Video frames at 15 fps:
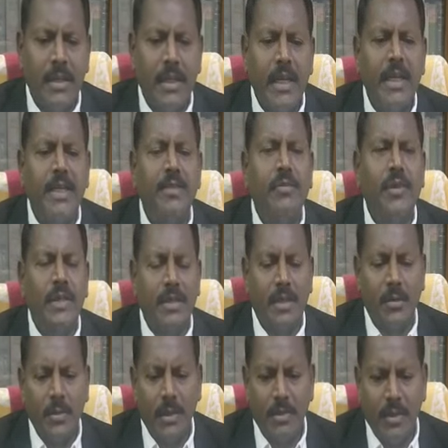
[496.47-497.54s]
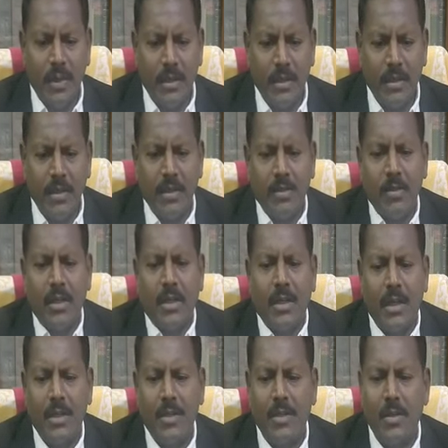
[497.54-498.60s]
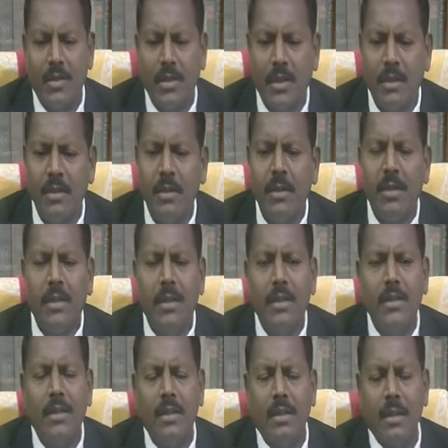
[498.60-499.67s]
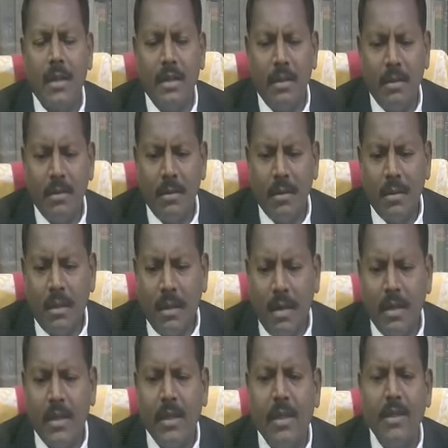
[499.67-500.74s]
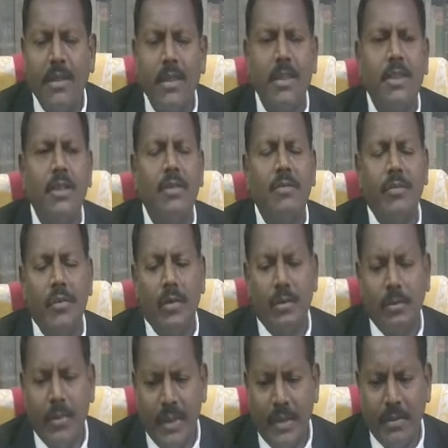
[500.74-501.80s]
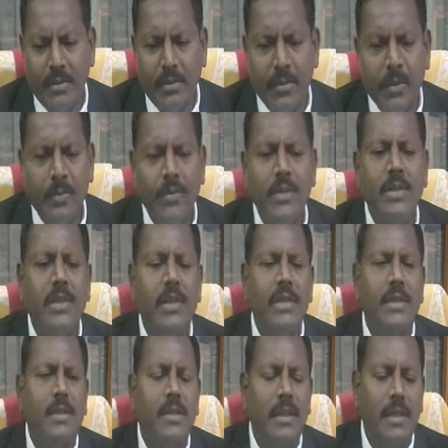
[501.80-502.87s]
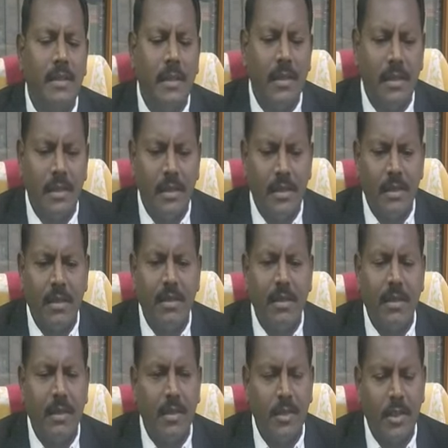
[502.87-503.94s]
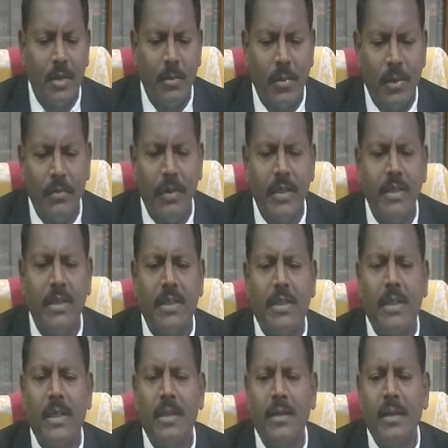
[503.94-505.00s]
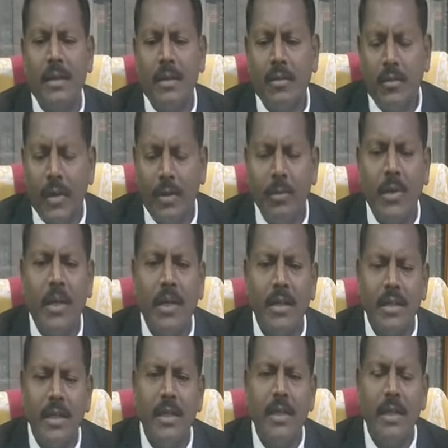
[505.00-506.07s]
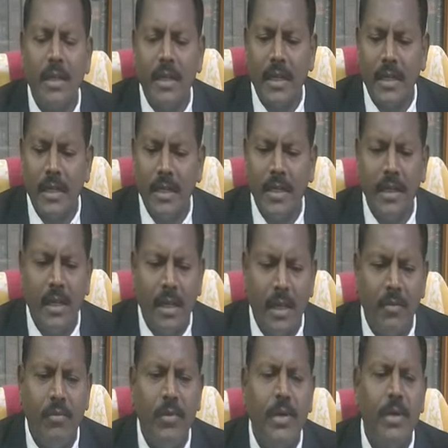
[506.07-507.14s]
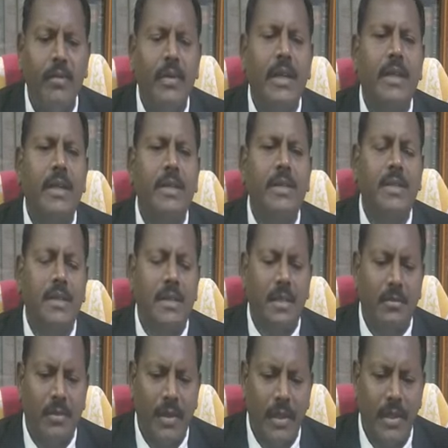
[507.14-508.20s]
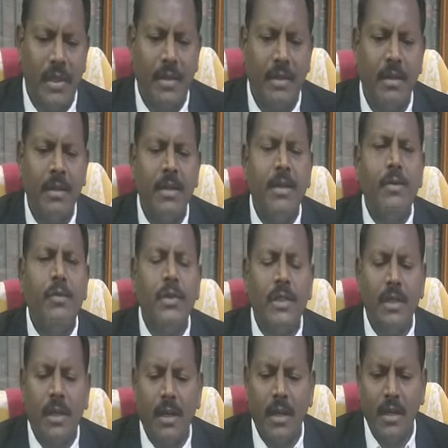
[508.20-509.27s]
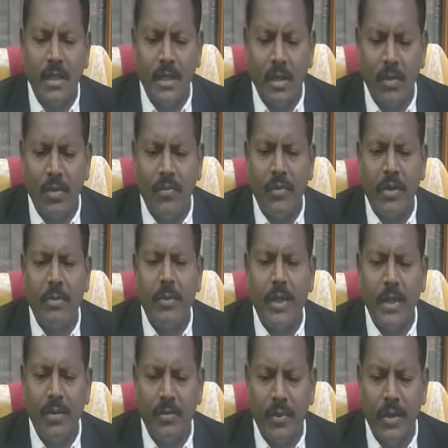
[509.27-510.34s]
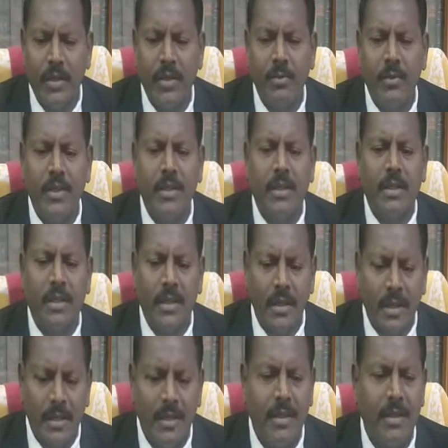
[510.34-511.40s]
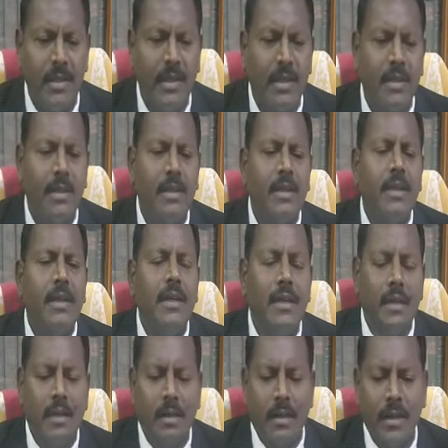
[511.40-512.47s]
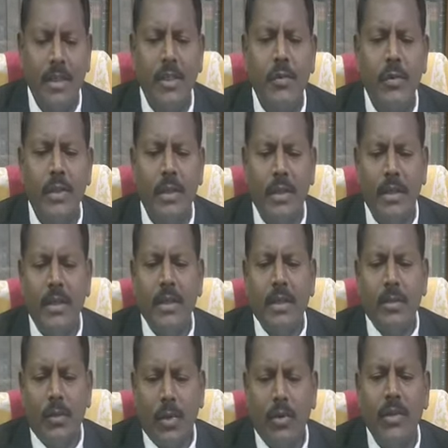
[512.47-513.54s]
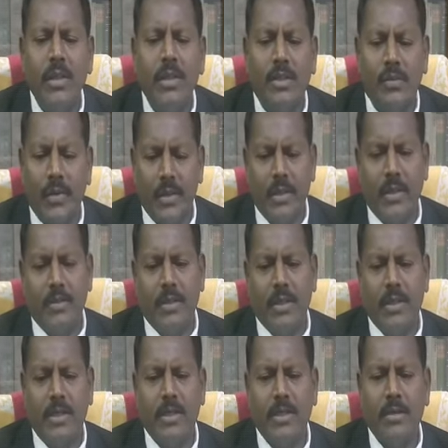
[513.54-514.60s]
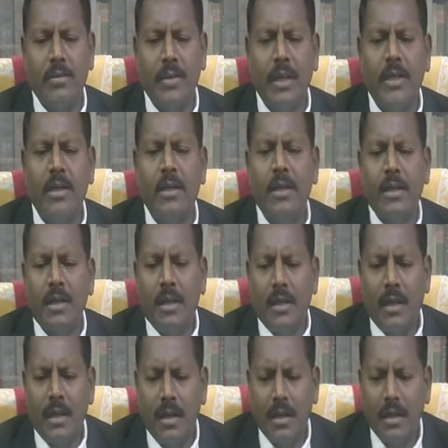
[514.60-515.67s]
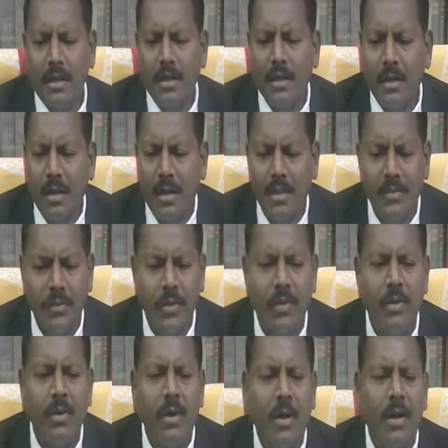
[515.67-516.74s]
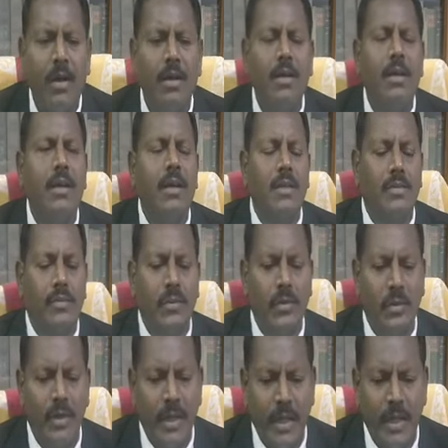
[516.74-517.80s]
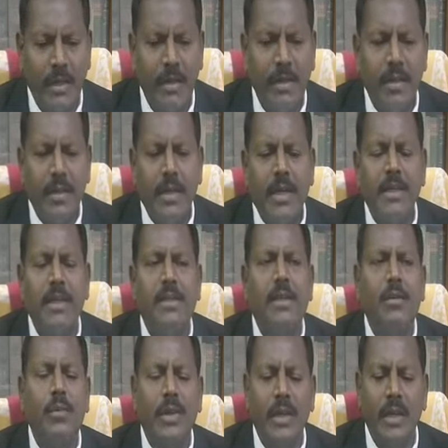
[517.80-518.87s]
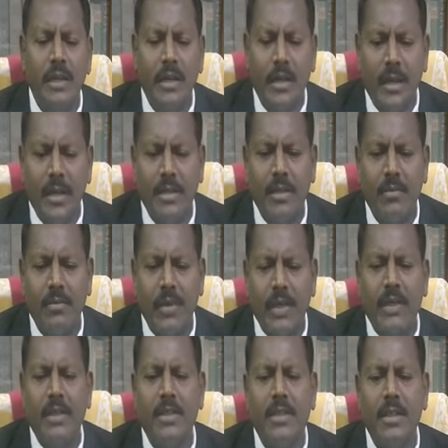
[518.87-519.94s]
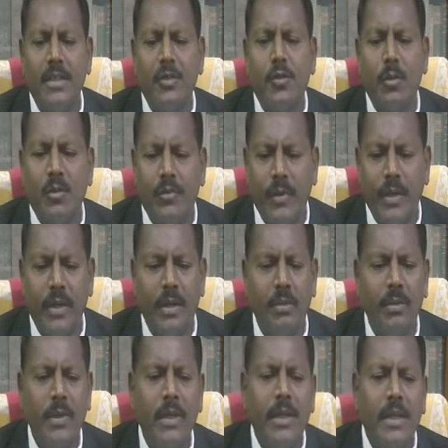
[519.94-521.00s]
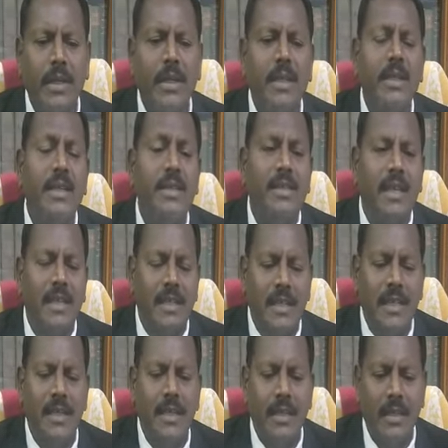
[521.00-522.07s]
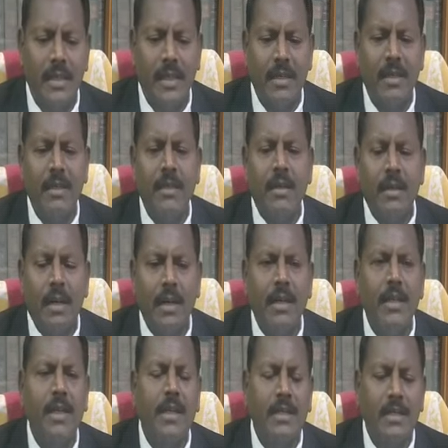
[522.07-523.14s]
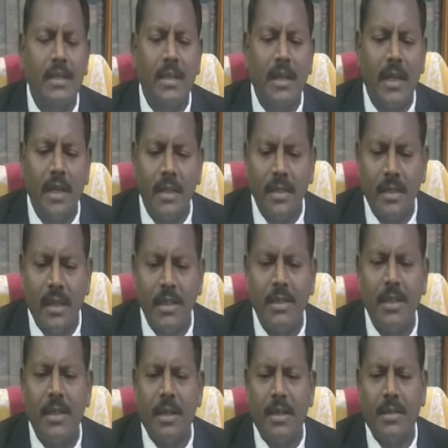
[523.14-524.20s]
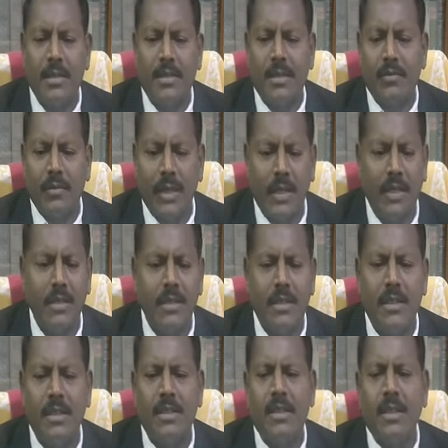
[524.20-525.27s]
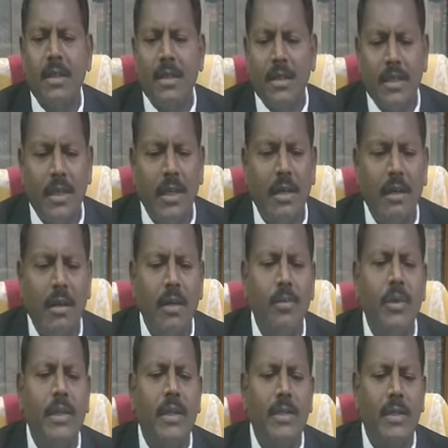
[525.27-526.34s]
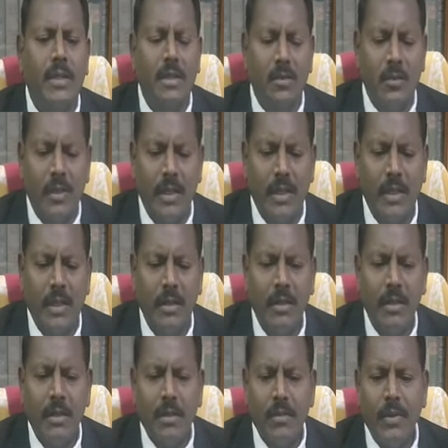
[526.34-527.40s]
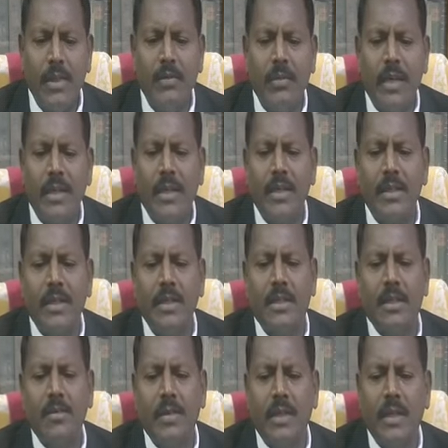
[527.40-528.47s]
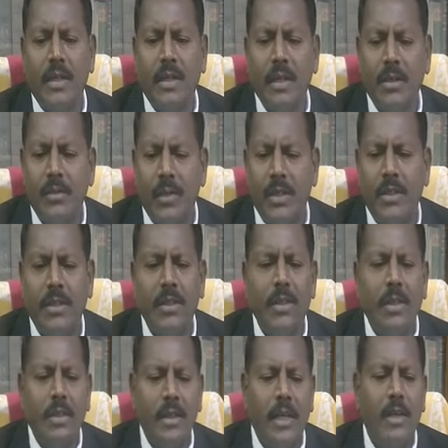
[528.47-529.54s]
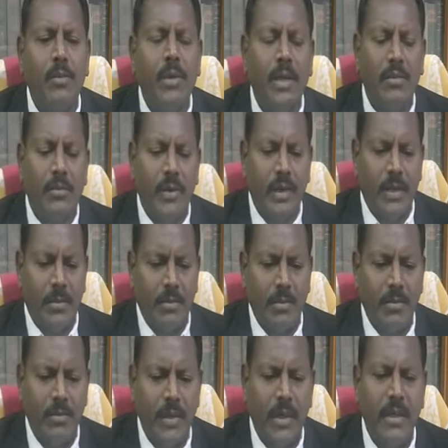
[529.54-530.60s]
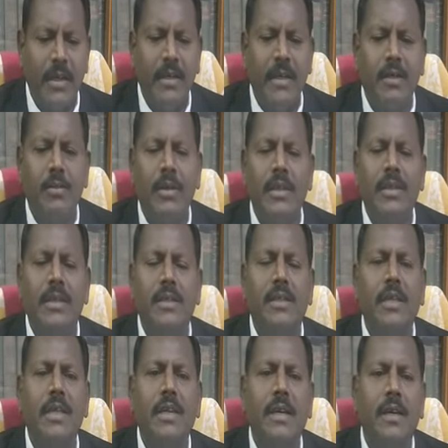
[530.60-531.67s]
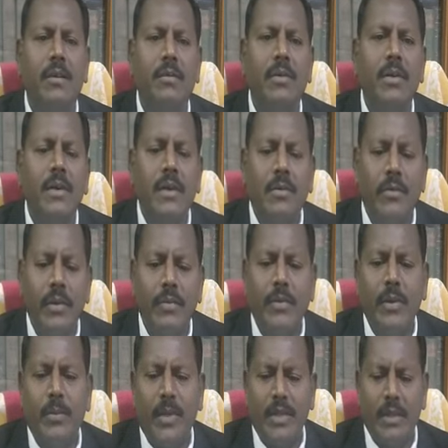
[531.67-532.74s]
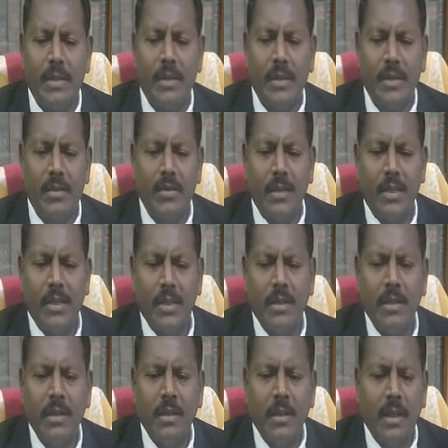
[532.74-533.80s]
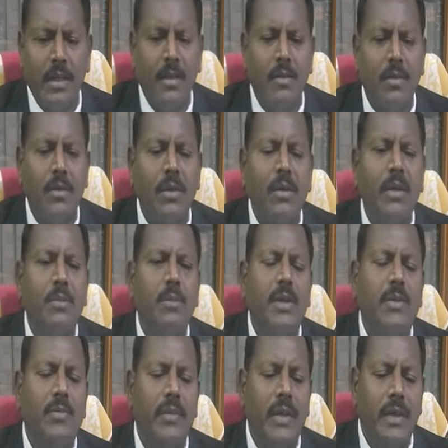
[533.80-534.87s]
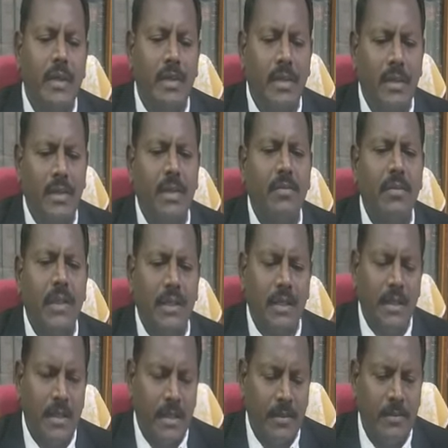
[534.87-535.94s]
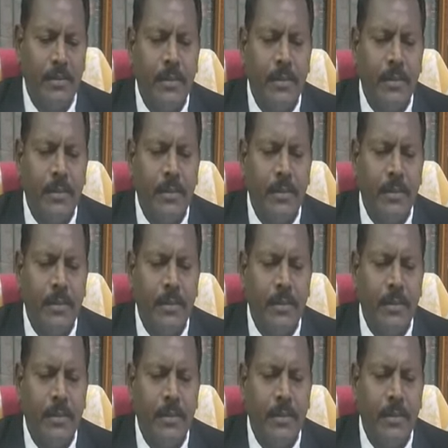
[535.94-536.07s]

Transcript: 81st Amendment to the Constitution inserted Article 16.4b which says nothing in this article shall prevent the state from considering any unfilled vacancies of a year which are reserved for being filled up in, the, in that year in accordance with the provisions for reservations made under Class 4 or Class 4A as a separate class of vacancies to be filled up in any succeeding year or years and such classes of vacancies shall not be considered together with the vacancies of the year in which they are being filled up for determining the ceiling of 50% reservation on total number of vacancies of that year.